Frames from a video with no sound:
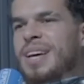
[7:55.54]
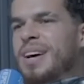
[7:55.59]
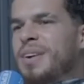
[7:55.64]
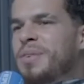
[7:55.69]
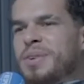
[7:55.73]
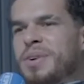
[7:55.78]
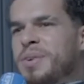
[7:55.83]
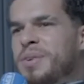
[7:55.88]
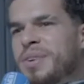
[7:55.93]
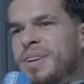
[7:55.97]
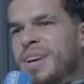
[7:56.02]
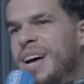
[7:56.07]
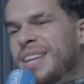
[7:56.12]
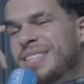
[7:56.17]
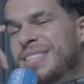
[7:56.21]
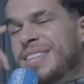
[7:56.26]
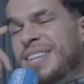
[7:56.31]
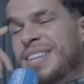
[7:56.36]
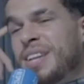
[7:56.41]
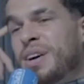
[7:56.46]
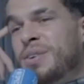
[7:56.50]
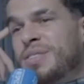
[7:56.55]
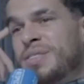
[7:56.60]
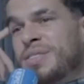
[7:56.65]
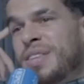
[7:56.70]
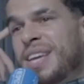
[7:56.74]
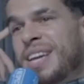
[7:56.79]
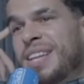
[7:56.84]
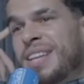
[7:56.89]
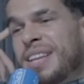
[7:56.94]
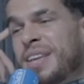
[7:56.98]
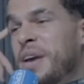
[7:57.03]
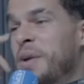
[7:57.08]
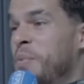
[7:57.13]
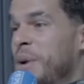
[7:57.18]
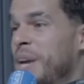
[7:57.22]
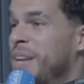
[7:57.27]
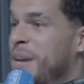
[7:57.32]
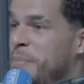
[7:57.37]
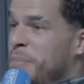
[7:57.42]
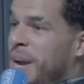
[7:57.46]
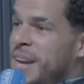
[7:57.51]
I don't know. I just didn't know. So then
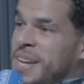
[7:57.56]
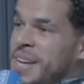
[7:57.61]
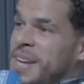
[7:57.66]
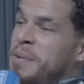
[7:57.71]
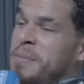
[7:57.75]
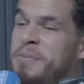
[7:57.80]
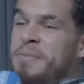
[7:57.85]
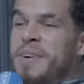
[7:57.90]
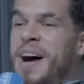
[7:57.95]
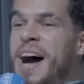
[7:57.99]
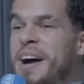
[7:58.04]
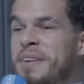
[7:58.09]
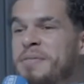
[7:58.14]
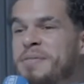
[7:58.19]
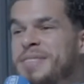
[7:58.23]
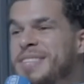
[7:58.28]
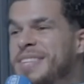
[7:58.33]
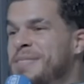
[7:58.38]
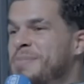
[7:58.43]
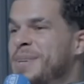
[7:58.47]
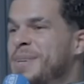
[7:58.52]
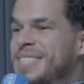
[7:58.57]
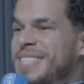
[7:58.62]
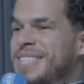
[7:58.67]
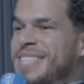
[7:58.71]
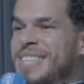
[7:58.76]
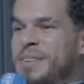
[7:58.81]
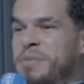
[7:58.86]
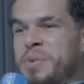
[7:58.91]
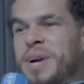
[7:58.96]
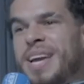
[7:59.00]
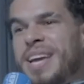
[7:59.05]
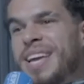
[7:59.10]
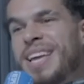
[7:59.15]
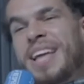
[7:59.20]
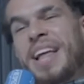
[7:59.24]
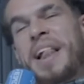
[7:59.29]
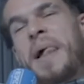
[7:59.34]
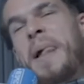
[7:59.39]
we ended up breaking up 5-6 months into the rent.